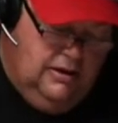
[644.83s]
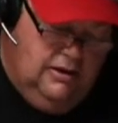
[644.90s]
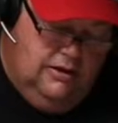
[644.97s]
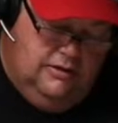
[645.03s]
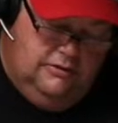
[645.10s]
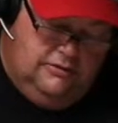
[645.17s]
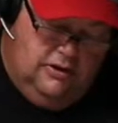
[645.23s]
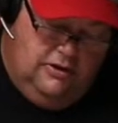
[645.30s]

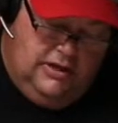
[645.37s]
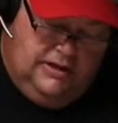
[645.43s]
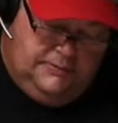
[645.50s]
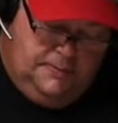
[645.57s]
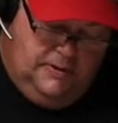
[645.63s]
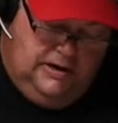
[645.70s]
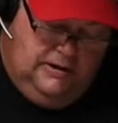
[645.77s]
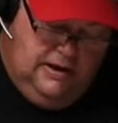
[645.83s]
So that's
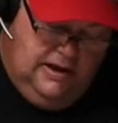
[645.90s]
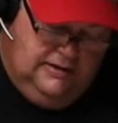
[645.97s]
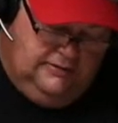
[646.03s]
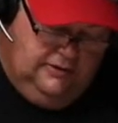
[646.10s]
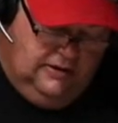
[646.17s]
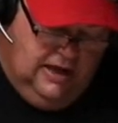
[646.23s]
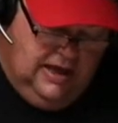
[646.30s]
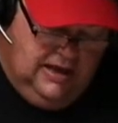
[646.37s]
pretty nice.
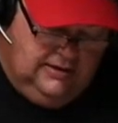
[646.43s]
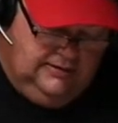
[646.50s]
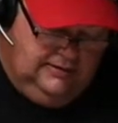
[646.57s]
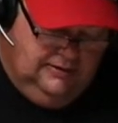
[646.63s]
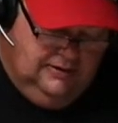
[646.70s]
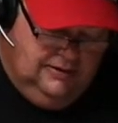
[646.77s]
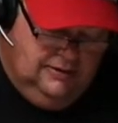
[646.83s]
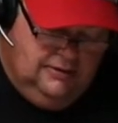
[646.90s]
You got
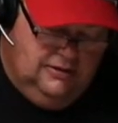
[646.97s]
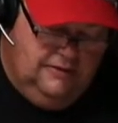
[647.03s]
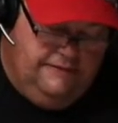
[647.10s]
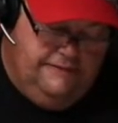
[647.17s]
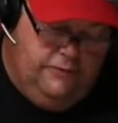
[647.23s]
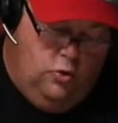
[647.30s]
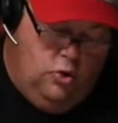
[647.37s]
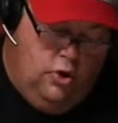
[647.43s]
the
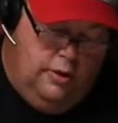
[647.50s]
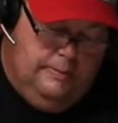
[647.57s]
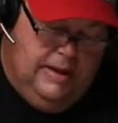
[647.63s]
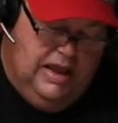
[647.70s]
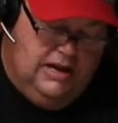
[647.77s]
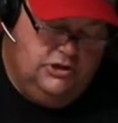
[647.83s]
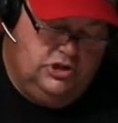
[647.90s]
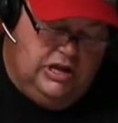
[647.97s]
4
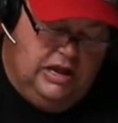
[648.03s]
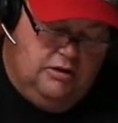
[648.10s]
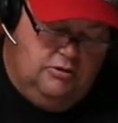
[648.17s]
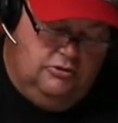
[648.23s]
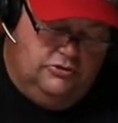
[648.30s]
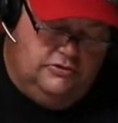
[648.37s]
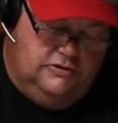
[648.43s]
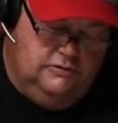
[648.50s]
main
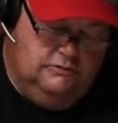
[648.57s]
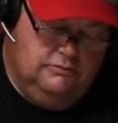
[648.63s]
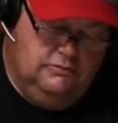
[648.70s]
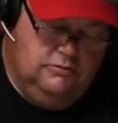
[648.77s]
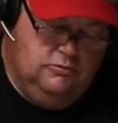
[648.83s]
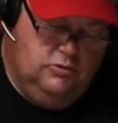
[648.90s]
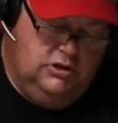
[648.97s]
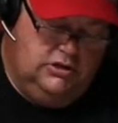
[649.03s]
channels
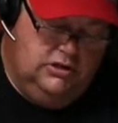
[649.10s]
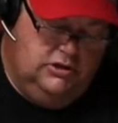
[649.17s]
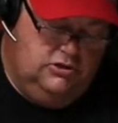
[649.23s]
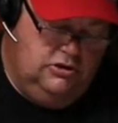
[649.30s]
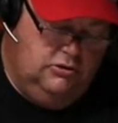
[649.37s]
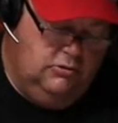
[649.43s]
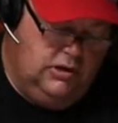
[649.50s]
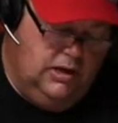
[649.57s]
with the
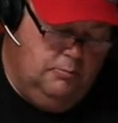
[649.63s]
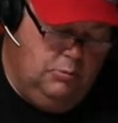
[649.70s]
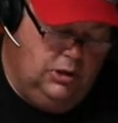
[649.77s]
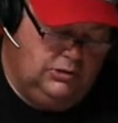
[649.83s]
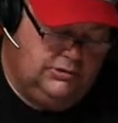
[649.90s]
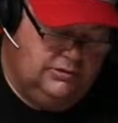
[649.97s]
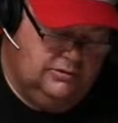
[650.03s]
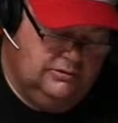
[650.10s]
2
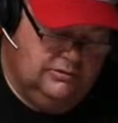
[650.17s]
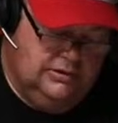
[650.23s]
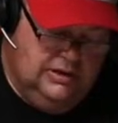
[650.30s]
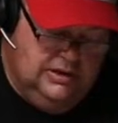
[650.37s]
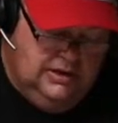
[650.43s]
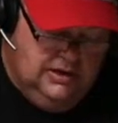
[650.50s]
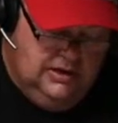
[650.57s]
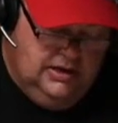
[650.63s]
gimbals,
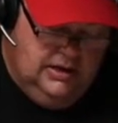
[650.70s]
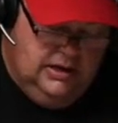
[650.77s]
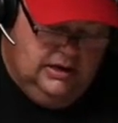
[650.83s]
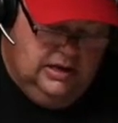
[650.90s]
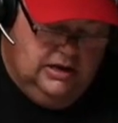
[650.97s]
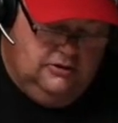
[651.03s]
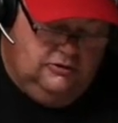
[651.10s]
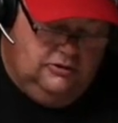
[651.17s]
and
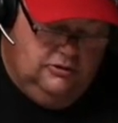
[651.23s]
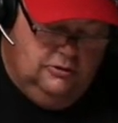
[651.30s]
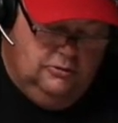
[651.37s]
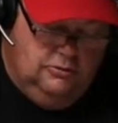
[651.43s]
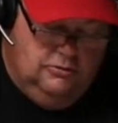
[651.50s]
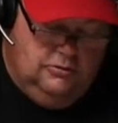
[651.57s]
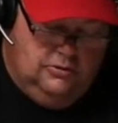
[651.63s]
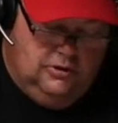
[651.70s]
then
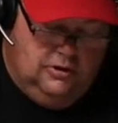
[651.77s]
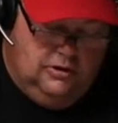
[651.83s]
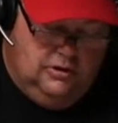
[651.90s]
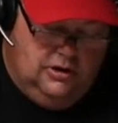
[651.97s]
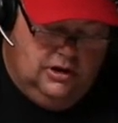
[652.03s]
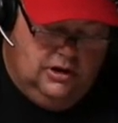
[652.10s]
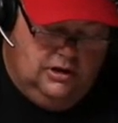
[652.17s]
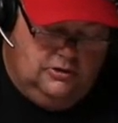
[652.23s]
two
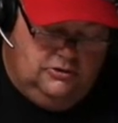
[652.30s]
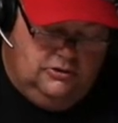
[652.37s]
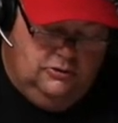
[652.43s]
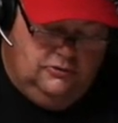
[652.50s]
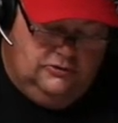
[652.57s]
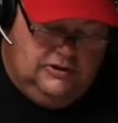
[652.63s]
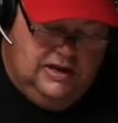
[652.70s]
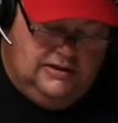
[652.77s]

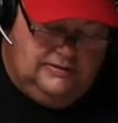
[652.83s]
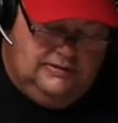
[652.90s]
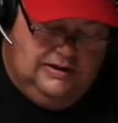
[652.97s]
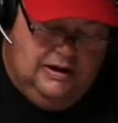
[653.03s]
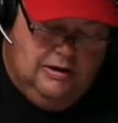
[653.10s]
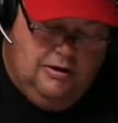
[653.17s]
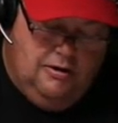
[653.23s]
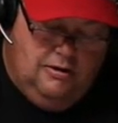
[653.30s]
sets
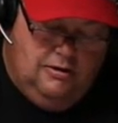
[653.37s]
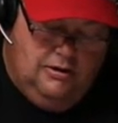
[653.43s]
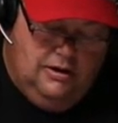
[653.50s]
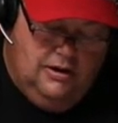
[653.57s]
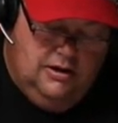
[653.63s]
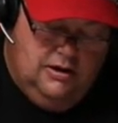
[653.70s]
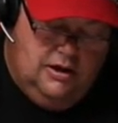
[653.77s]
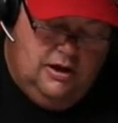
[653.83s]
here.
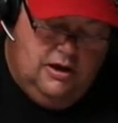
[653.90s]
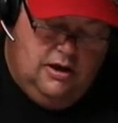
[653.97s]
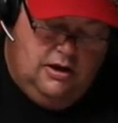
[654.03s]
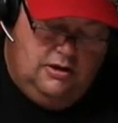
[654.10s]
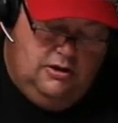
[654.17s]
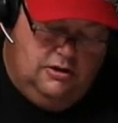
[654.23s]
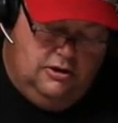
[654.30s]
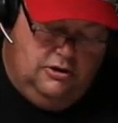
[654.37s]

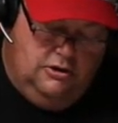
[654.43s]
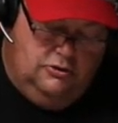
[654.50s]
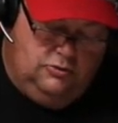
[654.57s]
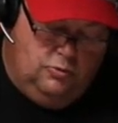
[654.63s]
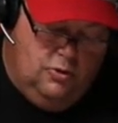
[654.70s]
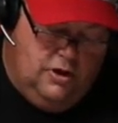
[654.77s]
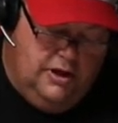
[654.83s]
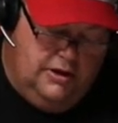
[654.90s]
You can use
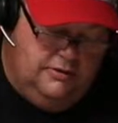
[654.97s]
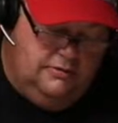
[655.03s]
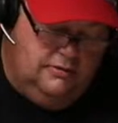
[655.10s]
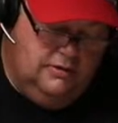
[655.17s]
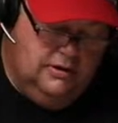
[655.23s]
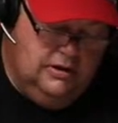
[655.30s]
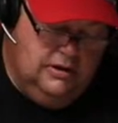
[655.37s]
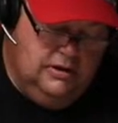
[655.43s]
one
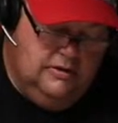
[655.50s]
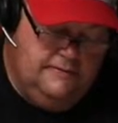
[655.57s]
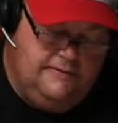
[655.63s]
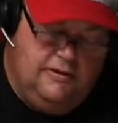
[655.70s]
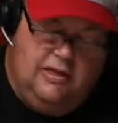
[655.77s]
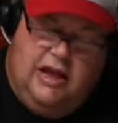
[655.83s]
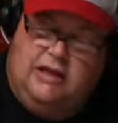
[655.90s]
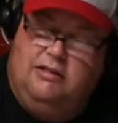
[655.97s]
for
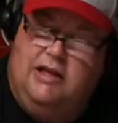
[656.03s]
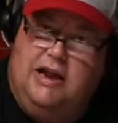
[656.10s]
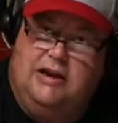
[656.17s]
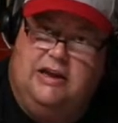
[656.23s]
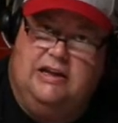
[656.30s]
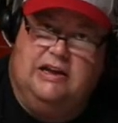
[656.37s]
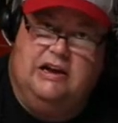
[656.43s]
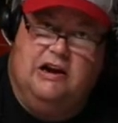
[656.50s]
like
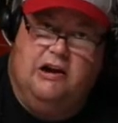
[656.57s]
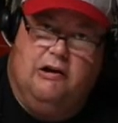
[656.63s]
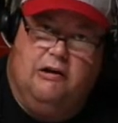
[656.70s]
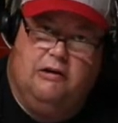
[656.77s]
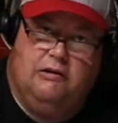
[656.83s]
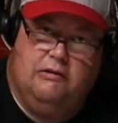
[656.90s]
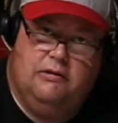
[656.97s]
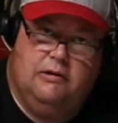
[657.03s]
landing gear
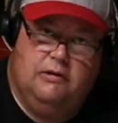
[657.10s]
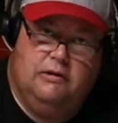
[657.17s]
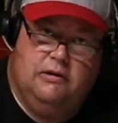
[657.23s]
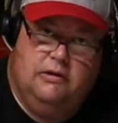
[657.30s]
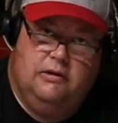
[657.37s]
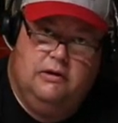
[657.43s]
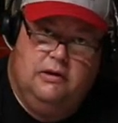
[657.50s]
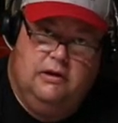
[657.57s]

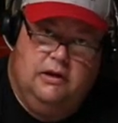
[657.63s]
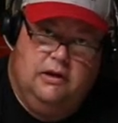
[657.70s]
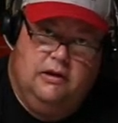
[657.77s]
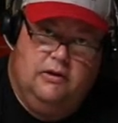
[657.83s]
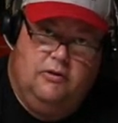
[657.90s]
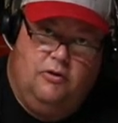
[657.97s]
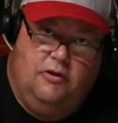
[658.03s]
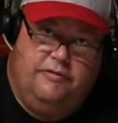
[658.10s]

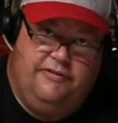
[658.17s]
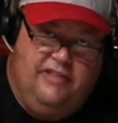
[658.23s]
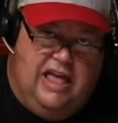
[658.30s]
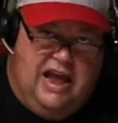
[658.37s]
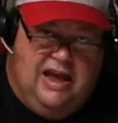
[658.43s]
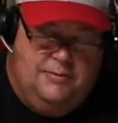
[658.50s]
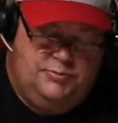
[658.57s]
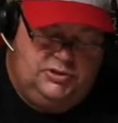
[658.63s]
or
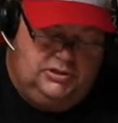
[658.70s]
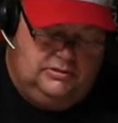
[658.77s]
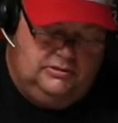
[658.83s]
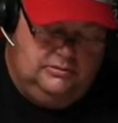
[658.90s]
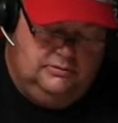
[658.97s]
flaps,